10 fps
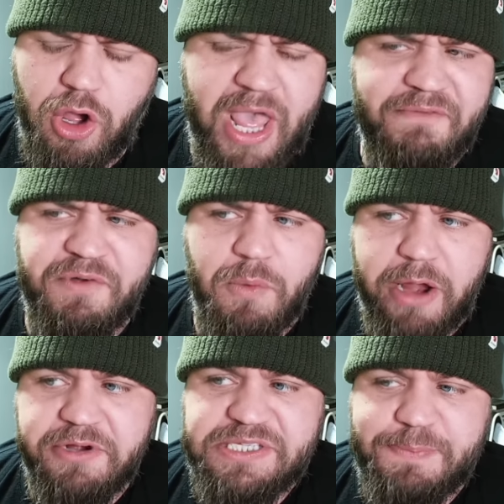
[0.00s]

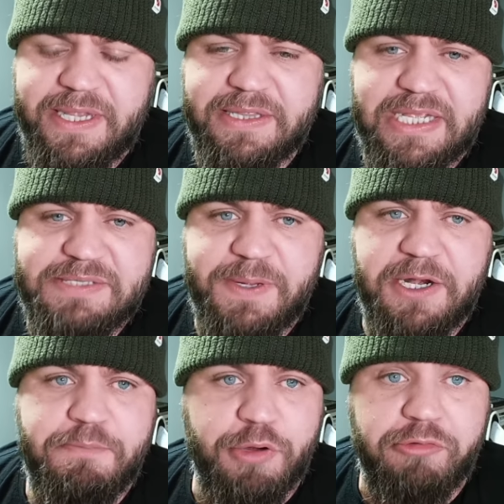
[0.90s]
everywhere he's been, there's
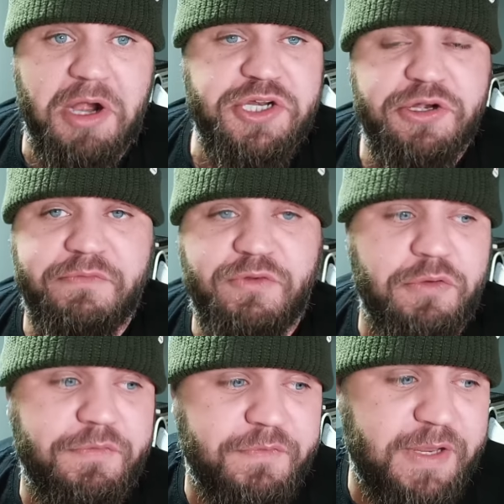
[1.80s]
been a progression of
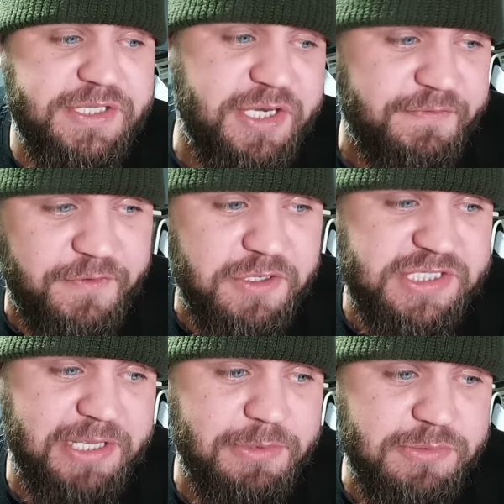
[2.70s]
youth into the
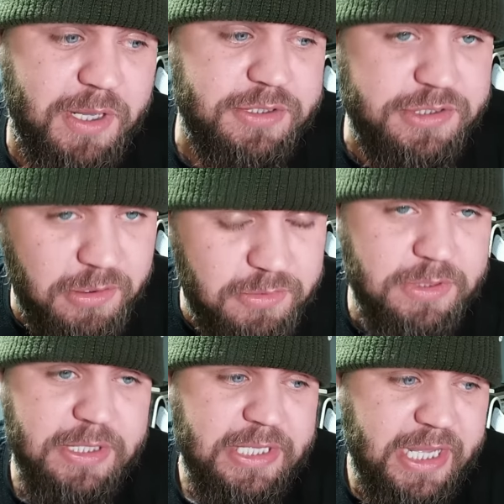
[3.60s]
first team as well. So
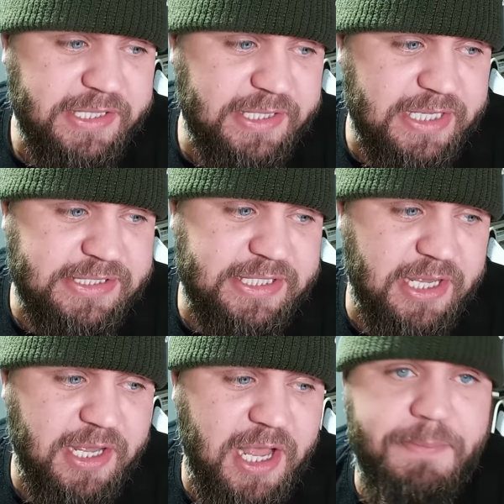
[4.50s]
I think that's
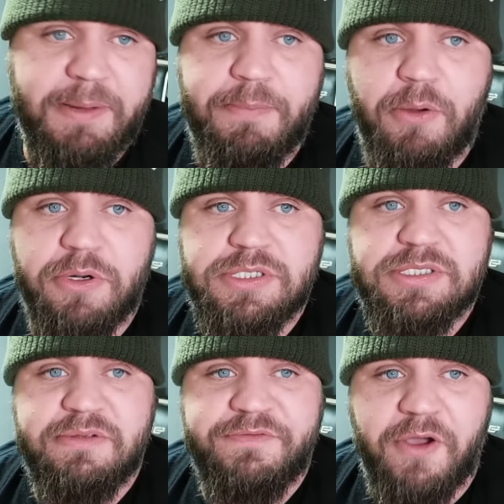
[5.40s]
uh, a big
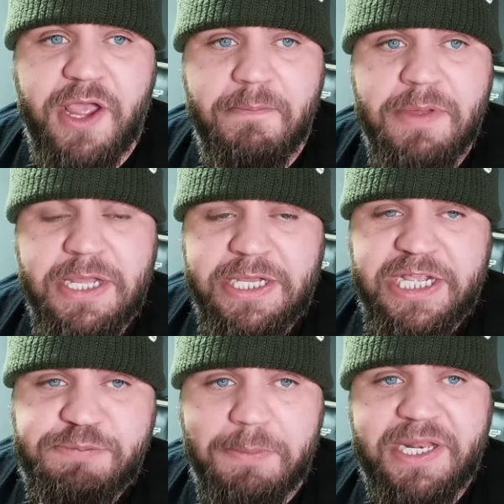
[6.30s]
bonus for him.
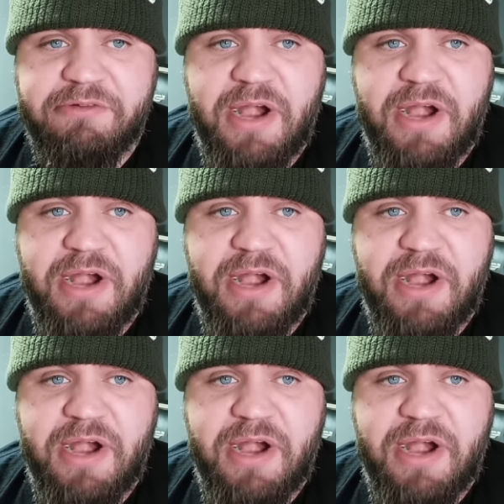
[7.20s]
His Premier League